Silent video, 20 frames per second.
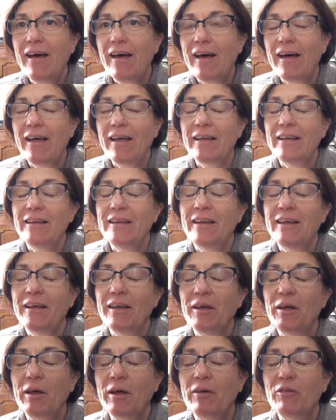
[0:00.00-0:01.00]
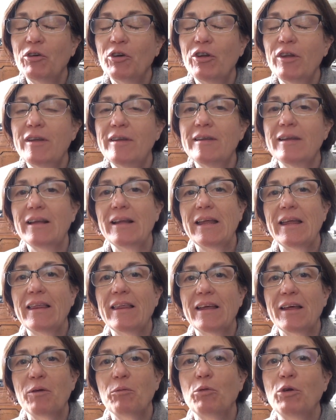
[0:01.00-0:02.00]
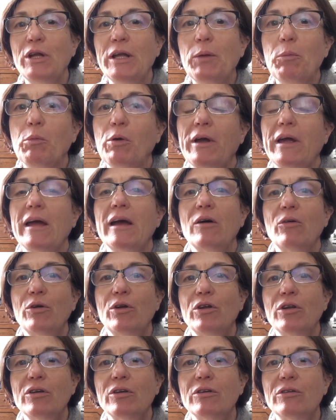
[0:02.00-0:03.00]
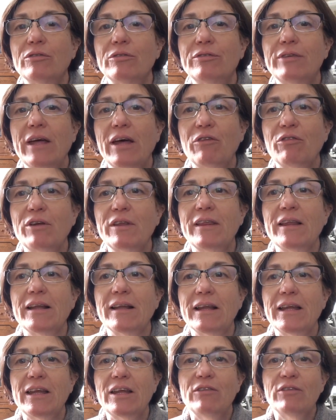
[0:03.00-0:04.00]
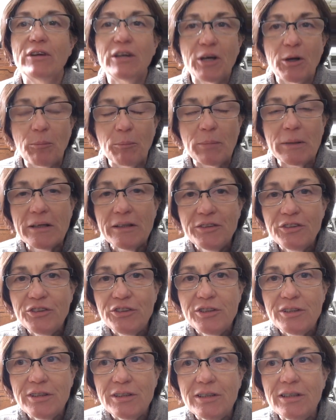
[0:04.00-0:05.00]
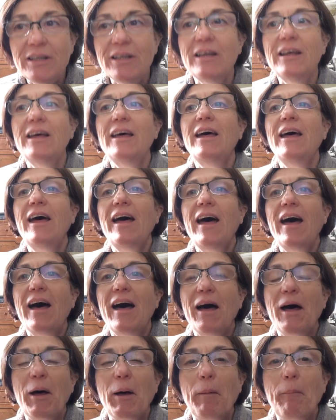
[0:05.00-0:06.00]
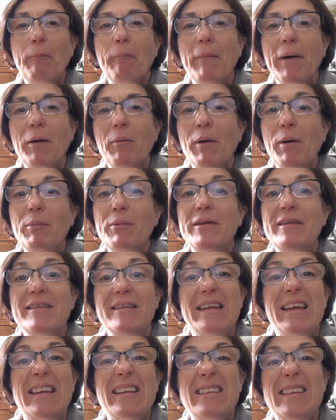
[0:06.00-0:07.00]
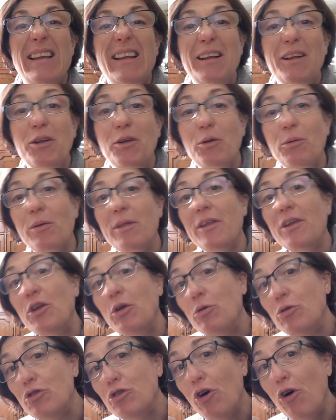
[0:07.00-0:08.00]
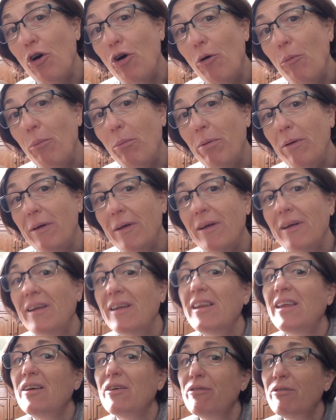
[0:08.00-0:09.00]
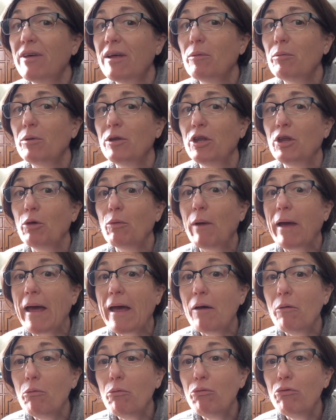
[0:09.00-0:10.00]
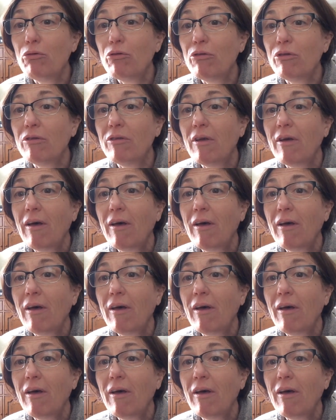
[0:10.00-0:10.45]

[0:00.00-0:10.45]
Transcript: and I've got to tell you that I'm really proud of everything that you've accomplished. I'm happy to see you settled with a new job and your fab new house.